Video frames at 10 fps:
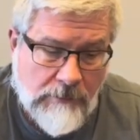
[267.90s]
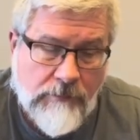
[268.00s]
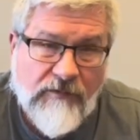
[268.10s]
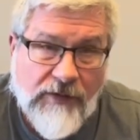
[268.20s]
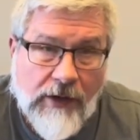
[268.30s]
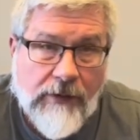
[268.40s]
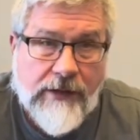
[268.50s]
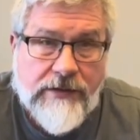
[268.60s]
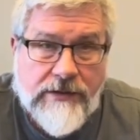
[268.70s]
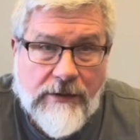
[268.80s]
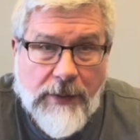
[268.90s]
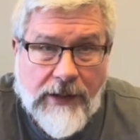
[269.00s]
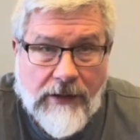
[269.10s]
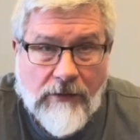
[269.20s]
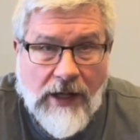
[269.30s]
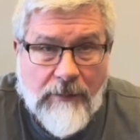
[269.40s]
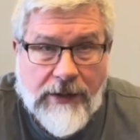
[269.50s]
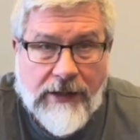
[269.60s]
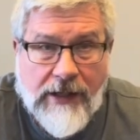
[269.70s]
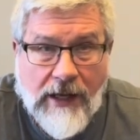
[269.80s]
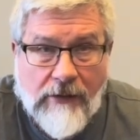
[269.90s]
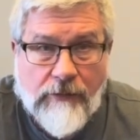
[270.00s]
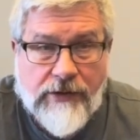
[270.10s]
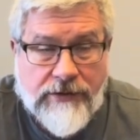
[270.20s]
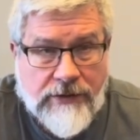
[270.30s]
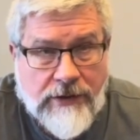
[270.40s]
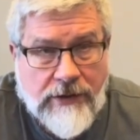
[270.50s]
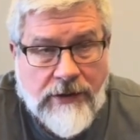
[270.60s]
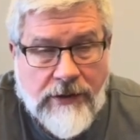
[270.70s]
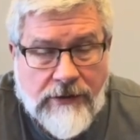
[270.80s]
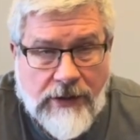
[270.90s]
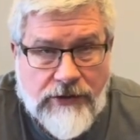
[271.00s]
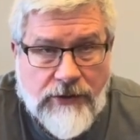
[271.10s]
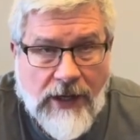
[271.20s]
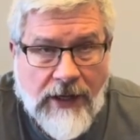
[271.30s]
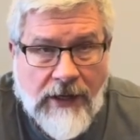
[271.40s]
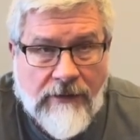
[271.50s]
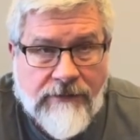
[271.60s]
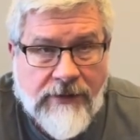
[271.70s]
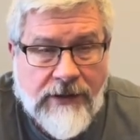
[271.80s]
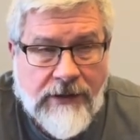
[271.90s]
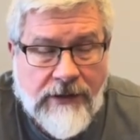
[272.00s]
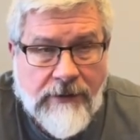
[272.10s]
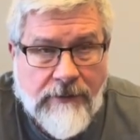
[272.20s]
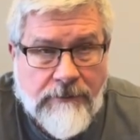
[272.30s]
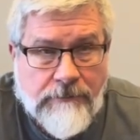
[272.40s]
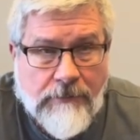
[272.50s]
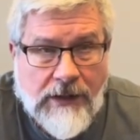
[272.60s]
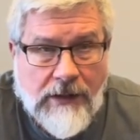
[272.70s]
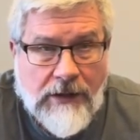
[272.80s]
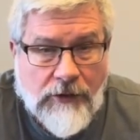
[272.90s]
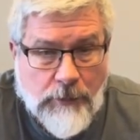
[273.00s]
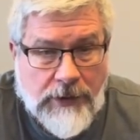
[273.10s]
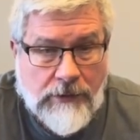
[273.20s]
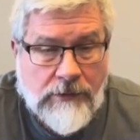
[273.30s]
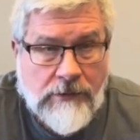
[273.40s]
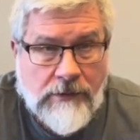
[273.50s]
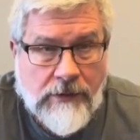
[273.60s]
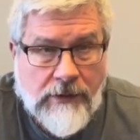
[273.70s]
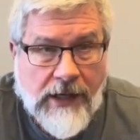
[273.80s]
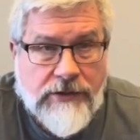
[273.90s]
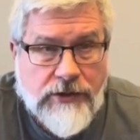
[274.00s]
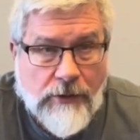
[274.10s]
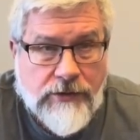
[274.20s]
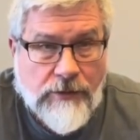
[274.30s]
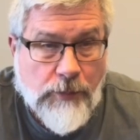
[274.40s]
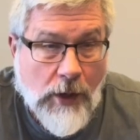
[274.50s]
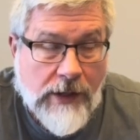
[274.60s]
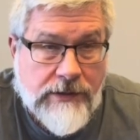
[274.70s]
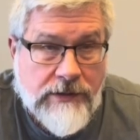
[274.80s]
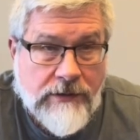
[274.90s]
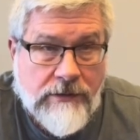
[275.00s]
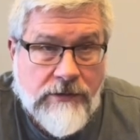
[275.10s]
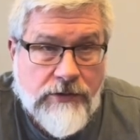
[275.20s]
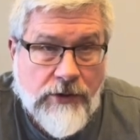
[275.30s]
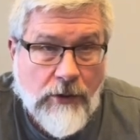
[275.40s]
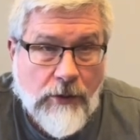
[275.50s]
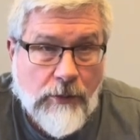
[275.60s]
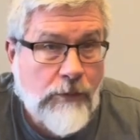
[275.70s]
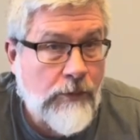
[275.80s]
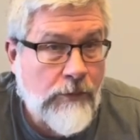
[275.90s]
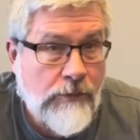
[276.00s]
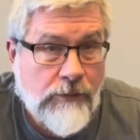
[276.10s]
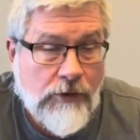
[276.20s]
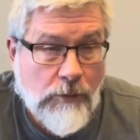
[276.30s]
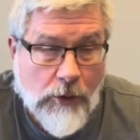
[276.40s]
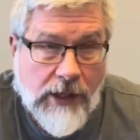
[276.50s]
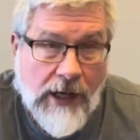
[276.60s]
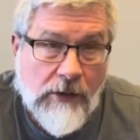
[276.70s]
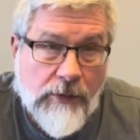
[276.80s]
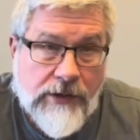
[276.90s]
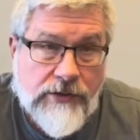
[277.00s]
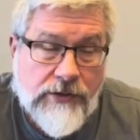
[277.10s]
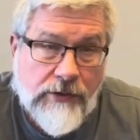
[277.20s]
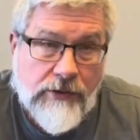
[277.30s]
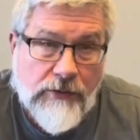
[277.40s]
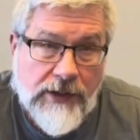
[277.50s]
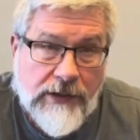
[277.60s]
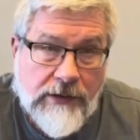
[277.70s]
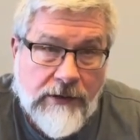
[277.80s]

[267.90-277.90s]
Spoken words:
varies depending on how many calories that you have in the meal, and so does the price. So, the more calories you get